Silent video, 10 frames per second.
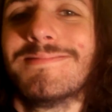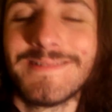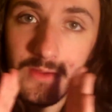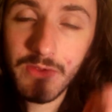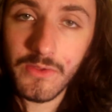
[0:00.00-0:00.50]

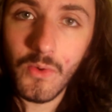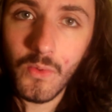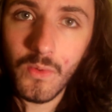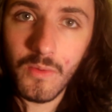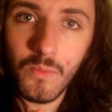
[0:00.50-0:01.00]
And
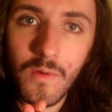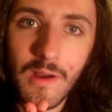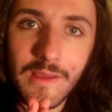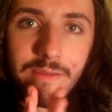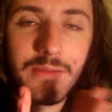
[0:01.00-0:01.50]
so
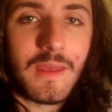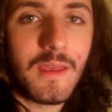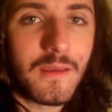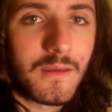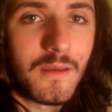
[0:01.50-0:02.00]
what I
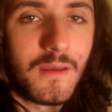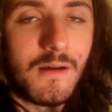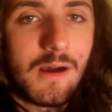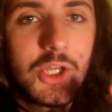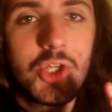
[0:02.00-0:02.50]
think
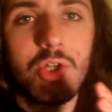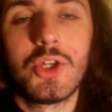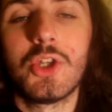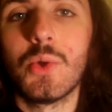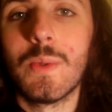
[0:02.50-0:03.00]
I
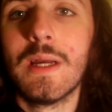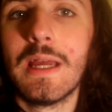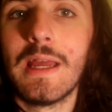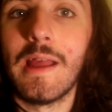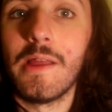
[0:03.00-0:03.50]
should do
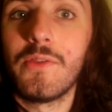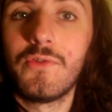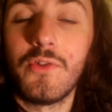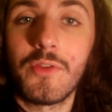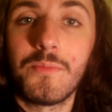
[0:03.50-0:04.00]
is
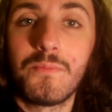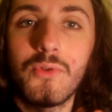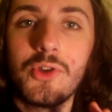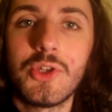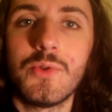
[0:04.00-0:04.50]
just
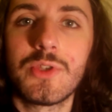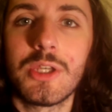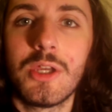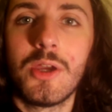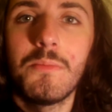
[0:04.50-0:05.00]
produce
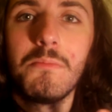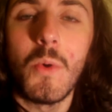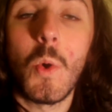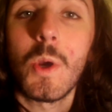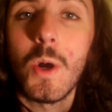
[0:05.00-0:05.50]

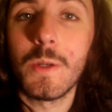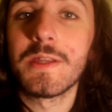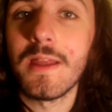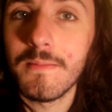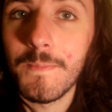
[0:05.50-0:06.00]
more
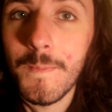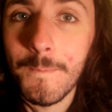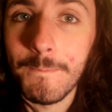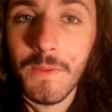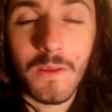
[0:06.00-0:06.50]
content,
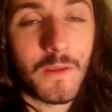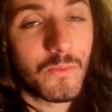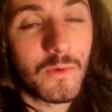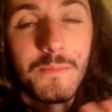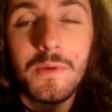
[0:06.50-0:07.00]

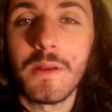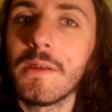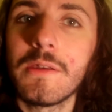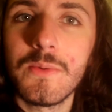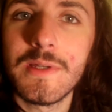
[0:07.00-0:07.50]
because what I'm going
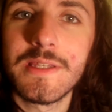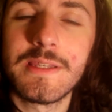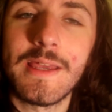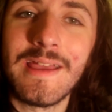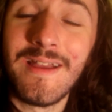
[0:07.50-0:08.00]
to do is
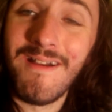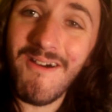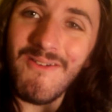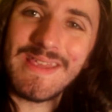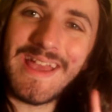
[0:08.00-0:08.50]
say,
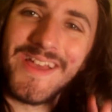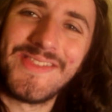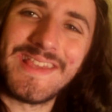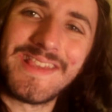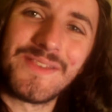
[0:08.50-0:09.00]
oh yeah,
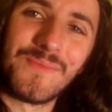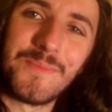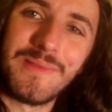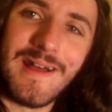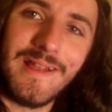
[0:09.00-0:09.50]
this is my
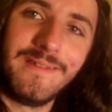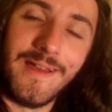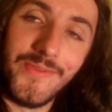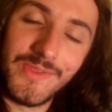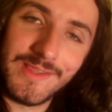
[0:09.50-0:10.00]
plan
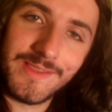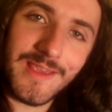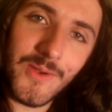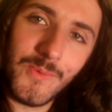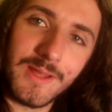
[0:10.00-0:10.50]
and this
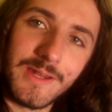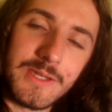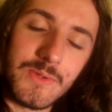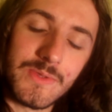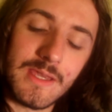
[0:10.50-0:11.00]
is how we're going to
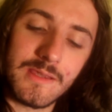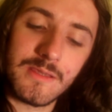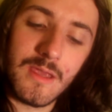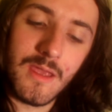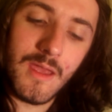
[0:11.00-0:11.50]
do
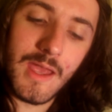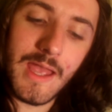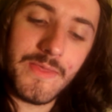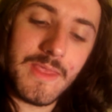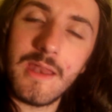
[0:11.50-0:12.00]
things,
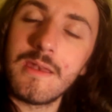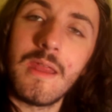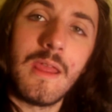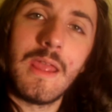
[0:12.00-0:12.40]
and then